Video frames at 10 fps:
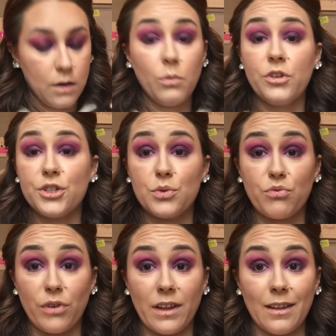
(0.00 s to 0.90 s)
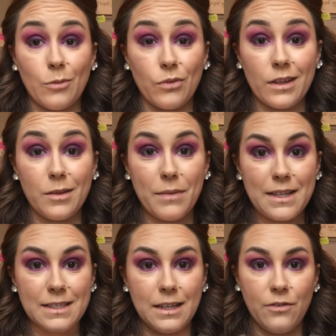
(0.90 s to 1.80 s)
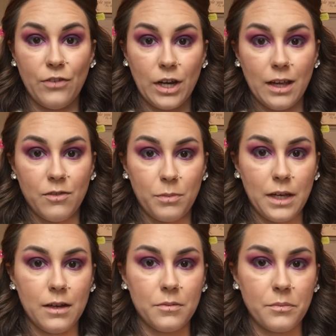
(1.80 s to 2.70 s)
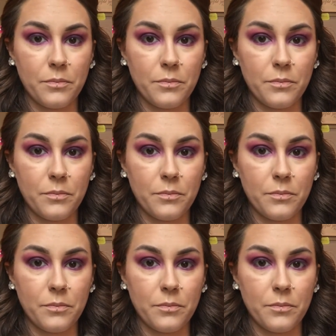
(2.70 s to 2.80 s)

which is really, really messy, forgive me.